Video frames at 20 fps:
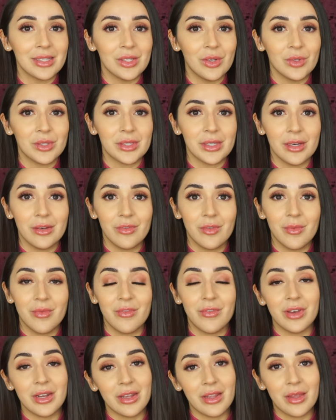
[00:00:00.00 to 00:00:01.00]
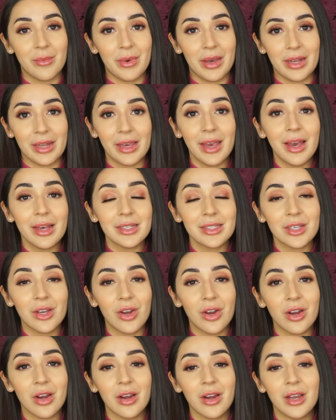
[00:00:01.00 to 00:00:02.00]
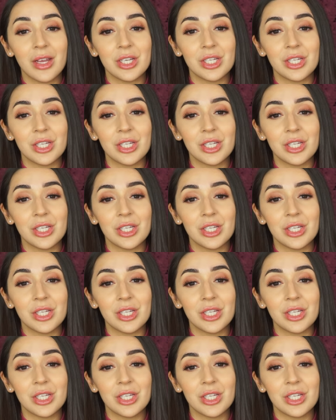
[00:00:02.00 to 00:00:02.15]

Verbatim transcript: notes of vanilla Madagascar,